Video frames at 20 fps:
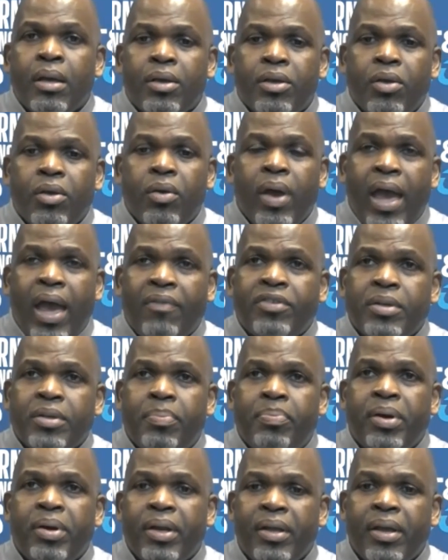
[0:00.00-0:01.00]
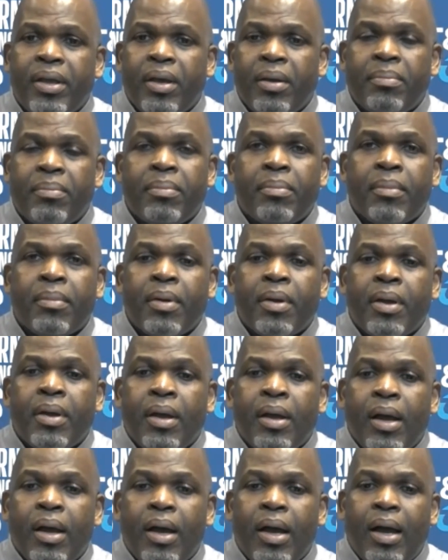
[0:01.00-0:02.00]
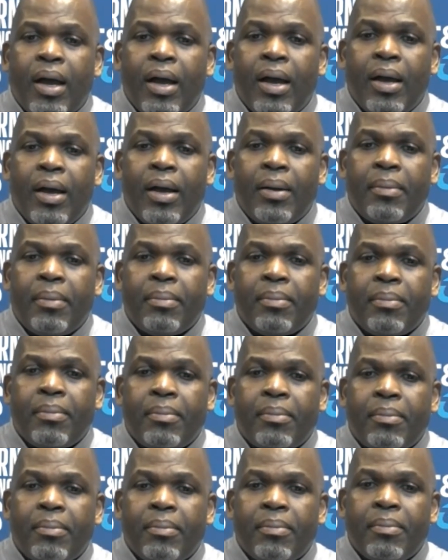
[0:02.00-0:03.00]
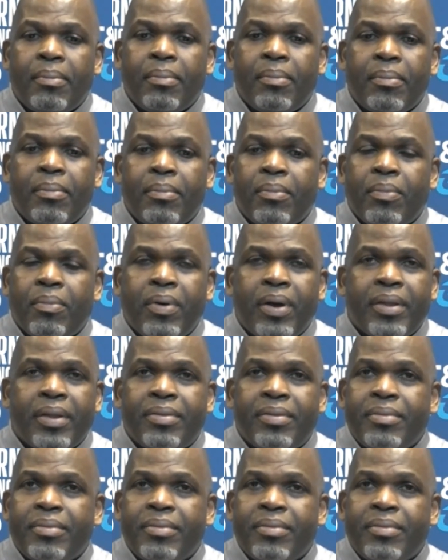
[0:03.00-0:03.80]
You have to put him uh, with